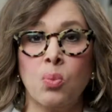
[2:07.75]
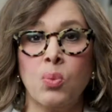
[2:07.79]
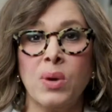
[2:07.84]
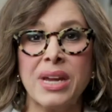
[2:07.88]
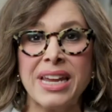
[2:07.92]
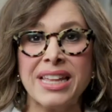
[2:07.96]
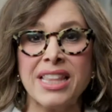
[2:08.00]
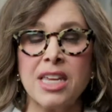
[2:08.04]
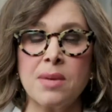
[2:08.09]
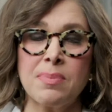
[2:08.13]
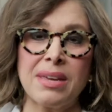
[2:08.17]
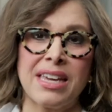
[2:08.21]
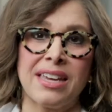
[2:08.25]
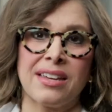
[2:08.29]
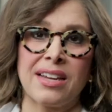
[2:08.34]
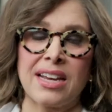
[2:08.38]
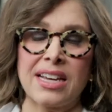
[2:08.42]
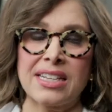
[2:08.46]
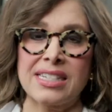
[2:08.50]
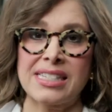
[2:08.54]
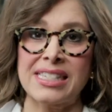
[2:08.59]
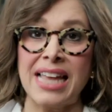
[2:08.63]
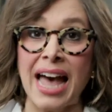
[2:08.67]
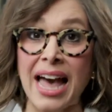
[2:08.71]
Really being
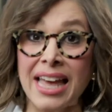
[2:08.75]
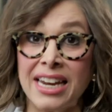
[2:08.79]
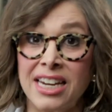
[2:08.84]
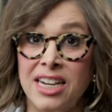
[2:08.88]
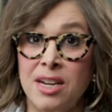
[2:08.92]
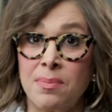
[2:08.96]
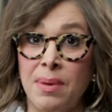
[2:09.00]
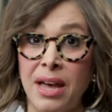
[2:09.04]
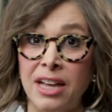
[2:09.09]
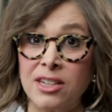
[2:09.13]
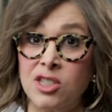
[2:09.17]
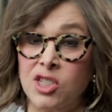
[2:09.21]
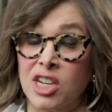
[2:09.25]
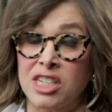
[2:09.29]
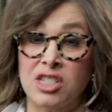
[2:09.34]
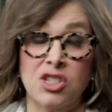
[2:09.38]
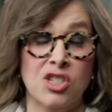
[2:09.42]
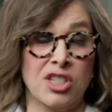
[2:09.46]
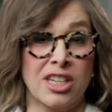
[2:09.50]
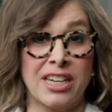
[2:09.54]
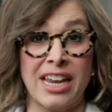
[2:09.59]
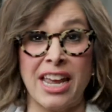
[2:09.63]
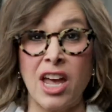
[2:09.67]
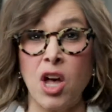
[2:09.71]
excited about
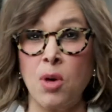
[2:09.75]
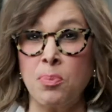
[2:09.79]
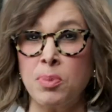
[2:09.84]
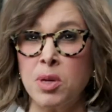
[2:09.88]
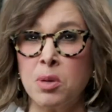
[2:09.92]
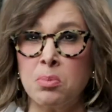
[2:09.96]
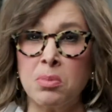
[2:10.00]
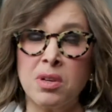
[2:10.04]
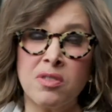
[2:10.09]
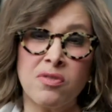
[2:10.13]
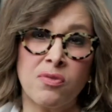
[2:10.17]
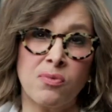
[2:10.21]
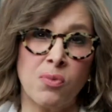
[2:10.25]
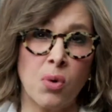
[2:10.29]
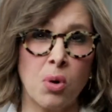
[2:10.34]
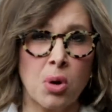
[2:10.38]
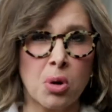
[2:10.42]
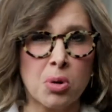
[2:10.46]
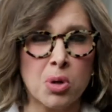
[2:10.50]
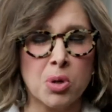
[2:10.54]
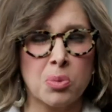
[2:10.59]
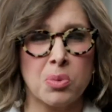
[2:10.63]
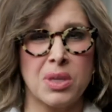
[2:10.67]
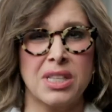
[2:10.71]
change is going to help you move
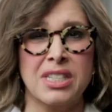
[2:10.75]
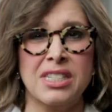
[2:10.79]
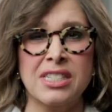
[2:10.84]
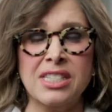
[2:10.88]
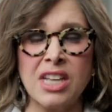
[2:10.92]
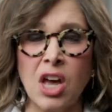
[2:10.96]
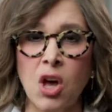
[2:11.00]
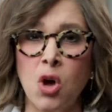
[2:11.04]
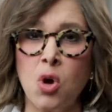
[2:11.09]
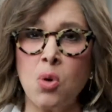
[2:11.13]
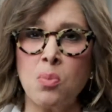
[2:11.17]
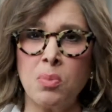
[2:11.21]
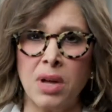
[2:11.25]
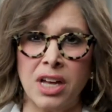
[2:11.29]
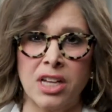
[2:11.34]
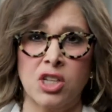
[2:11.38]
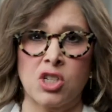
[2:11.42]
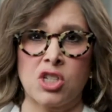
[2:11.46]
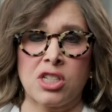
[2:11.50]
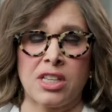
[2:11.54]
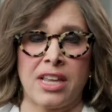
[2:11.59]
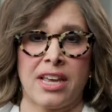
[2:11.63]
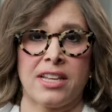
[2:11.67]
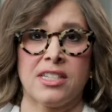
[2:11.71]
forward with so
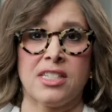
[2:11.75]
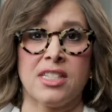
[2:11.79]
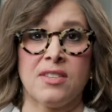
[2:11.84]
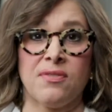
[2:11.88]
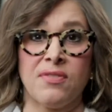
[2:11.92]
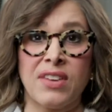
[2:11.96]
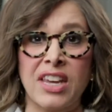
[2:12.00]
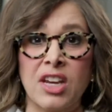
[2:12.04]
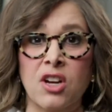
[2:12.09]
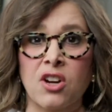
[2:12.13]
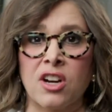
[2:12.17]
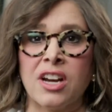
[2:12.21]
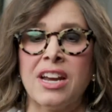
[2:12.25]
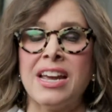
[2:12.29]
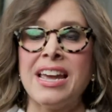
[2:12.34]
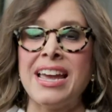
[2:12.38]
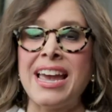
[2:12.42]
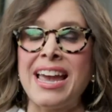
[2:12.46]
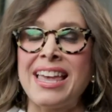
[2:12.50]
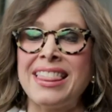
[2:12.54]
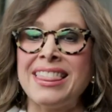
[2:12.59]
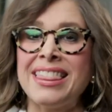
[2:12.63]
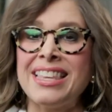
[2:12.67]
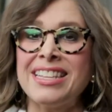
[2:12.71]
much less fear.
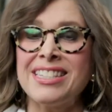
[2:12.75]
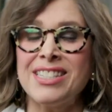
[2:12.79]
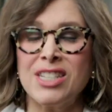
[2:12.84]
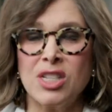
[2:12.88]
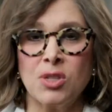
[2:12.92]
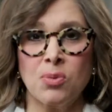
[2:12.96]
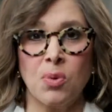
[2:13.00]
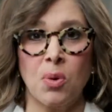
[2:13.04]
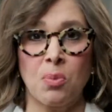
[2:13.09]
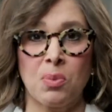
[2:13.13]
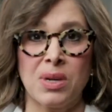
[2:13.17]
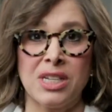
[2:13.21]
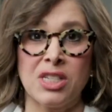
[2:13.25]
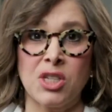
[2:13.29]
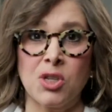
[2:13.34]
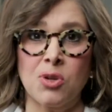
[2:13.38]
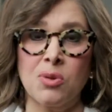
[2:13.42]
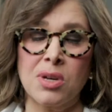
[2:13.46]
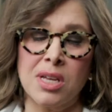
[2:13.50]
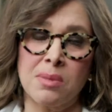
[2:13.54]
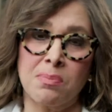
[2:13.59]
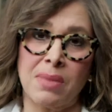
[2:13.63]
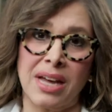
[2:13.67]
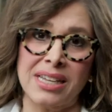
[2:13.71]
And this is what we
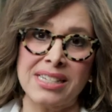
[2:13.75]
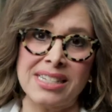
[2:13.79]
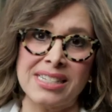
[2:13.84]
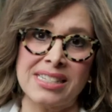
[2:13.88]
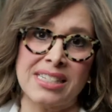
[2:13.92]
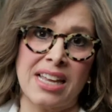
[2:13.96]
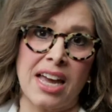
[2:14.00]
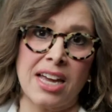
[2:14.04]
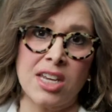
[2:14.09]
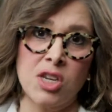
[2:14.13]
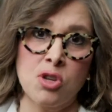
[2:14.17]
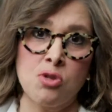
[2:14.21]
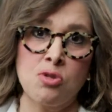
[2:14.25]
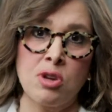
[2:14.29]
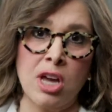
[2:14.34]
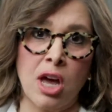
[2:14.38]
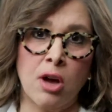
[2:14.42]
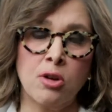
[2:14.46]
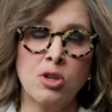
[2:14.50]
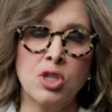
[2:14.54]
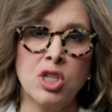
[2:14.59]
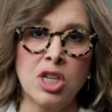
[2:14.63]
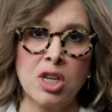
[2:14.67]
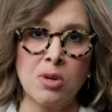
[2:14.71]
do in my Design You
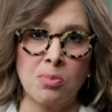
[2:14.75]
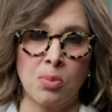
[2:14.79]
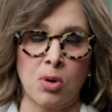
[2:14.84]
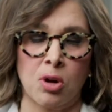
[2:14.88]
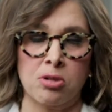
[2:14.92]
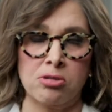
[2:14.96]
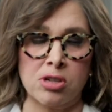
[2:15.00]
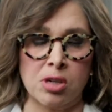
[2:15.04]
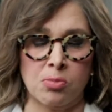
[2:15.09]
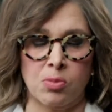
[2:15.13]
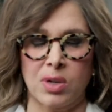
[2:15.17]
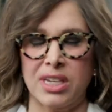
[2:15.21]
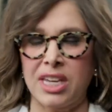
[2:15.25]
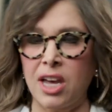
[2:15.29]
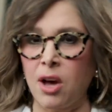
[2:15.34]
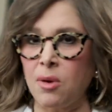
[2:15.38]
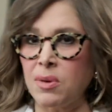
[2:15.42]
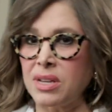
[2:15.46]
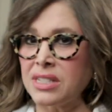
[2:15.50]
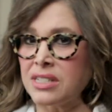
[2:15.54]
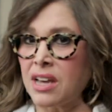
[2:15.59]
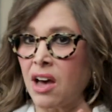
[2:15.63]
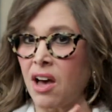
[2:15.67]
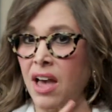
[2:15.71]
coaching program. We
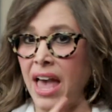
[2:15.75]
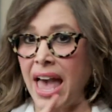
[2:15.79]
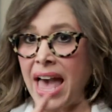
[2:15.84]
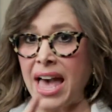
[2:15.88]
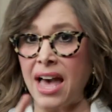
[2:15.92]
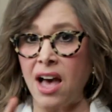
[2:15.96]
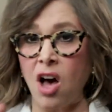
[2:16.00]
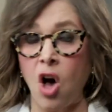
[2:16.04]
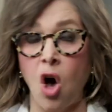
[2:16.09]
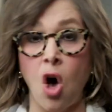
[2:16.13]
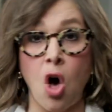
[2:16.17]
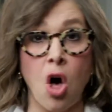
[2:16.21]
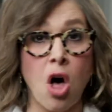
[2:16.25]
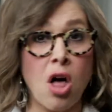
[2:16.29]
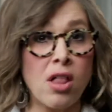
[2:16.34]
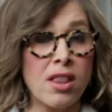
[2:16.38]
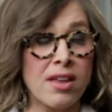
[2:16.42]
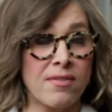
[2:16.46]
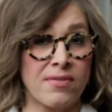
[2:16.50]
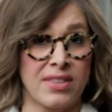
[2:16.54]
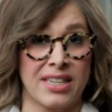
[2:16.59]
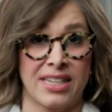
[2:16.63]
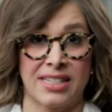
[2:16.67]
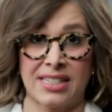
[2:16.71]
go into
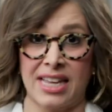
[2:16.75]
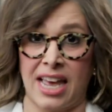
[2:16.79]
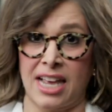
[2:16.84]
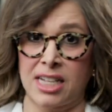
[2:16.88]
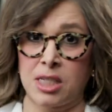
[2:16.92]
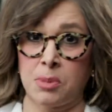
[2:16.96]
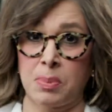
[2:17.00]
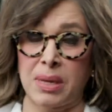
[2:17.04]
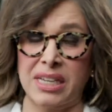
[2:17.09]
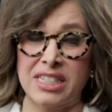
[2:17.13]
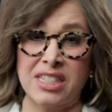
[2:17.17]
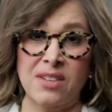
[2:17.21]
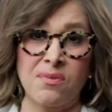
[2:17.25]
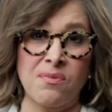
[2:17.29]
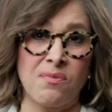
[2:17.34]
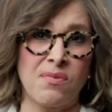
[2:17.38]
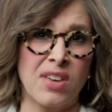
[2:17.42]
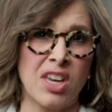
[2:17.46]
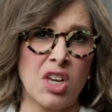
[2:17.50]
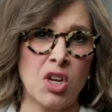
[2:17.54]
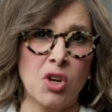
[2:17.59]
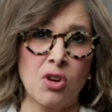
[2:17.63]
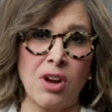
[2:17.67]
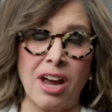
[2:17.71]
all of these aspects and
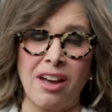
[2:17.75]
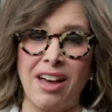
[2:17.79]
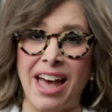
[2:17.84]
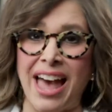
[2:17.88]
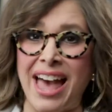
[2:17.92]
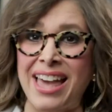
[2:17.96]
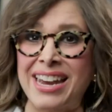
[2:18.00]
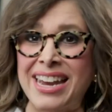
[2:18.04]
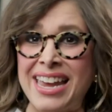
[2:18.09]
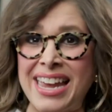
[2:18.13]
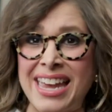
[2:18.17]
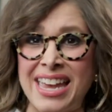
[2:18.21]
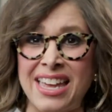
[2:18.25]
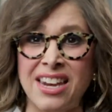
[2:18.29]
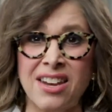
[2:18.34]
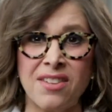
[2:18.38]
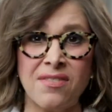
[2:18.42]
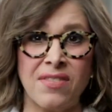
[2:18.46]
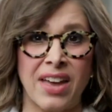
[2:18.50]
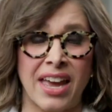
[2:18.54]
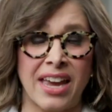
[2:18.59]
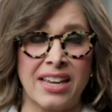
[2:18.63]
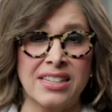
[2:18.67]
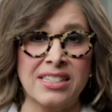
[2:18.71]
figure out how to
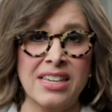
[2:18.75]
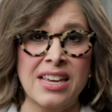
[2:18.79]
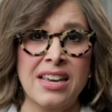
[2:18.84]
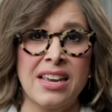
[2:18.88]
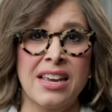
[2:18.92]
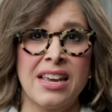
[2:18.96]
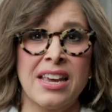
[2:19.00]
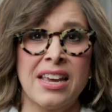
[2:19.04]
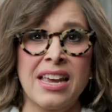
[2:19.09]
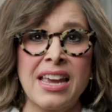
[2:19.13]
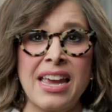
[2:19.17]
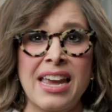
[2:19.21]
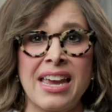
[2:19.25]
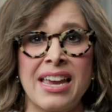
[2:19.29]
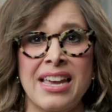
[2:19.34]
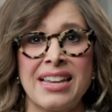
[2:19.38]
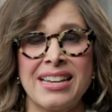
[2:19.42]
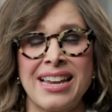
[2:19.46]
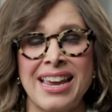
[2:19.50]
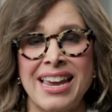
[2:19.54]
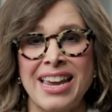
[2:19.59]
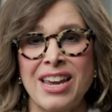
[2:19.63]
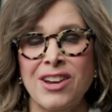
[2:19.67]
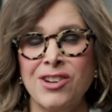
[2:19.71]
innovate.
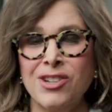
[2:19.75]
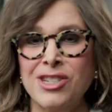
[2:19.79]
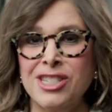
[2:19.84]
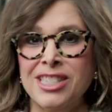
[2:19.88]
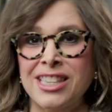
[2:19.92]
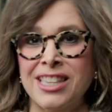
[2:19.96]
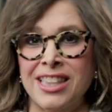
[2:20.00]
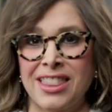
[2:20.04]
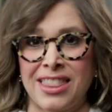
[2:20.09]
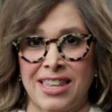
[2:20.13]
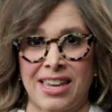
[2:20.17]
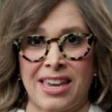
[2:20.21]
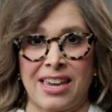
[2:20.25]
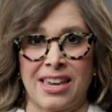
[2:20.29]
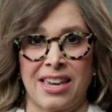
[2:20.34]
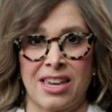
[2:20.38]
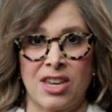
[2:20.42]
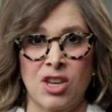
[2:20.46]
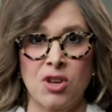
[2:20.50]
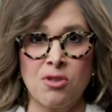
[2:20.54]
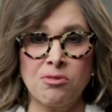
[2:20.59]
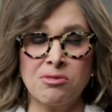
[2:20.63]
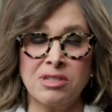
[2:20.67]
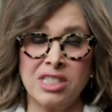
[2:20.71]
And here's the thing
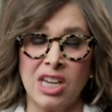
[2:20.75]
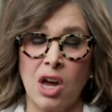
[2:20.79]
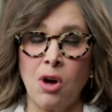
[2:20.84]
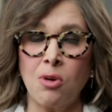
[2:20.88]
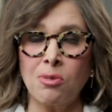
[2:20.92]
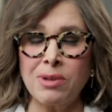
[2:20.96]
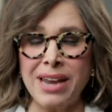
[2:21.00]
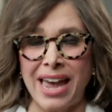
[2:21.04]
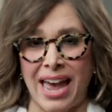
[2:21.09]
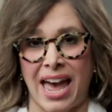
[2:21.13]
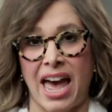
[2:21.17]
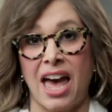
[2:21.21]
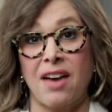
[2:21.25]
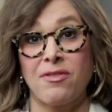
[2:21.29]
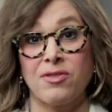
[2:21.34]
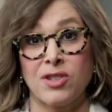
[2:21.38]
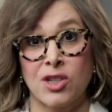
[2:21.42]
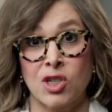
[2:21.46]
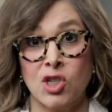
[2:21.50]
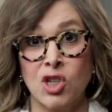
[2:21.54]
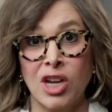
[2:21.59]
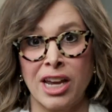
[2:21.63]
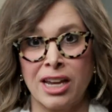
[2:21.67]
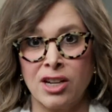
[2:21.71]
you don't have
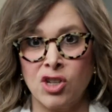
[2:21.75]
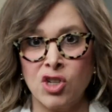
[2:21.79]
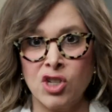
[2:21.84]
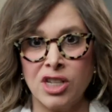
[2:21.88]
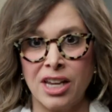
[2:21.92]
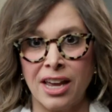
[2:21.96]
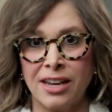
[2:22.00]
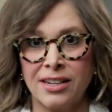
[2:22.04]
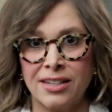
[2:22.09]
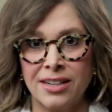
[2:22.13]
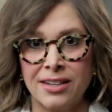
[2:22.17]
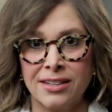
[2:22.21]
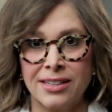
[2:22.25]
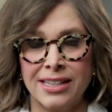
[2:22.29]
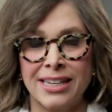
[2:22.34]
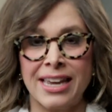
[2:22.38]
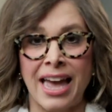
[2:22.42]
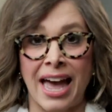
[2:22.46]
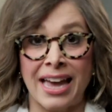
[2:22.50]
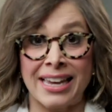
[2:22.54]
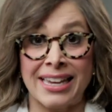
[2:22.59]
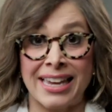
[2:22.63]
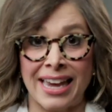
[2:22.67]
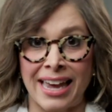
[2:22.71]
to change
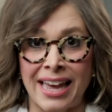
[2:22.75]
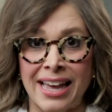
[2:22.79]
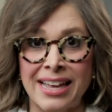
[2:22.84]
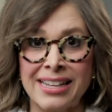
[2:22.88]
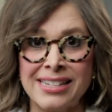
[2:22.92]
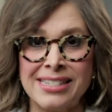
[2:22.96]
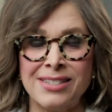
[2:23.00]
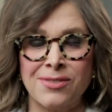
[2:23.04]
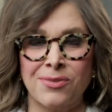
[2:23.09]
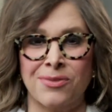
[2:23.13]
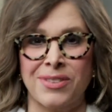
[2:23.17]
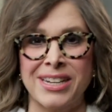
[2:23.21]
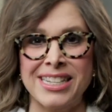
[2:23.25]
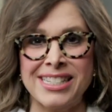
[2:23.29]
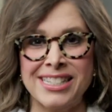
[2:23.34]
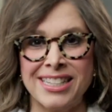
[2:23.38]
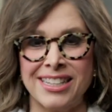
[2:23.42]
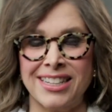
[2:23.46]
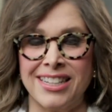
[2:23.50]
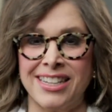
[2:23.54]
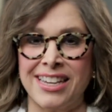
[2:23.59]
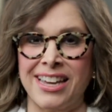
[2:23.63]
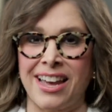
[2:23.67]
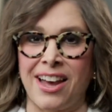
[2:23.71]
technically, I guess.
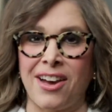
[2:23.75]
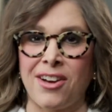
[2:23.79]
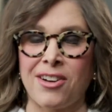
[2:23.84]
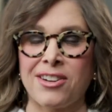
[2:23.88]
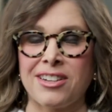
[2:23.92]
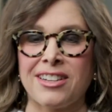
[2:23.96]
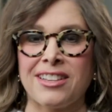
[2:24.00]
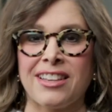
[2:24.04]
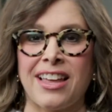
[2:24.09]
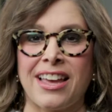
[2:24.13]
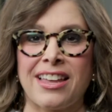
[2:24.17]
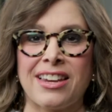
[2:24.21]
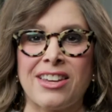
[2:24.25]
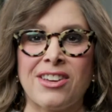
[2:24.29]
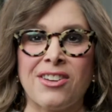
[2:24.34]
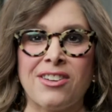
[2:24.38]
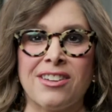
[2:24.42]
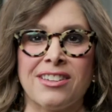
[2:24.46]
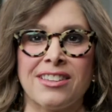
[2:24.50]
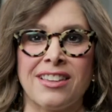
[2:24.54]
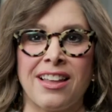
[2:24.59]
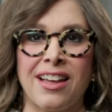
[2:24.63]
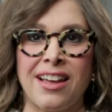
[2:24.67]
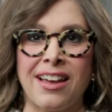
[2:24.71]
Recently, I heard a lady
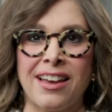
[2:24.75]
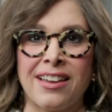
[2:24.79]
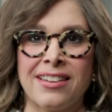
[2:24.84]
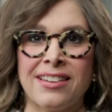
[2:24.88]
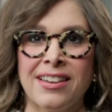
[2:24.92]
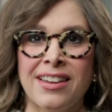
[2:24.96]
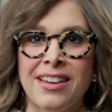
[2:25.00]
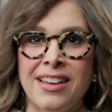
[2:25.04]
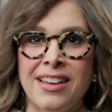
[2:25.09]
online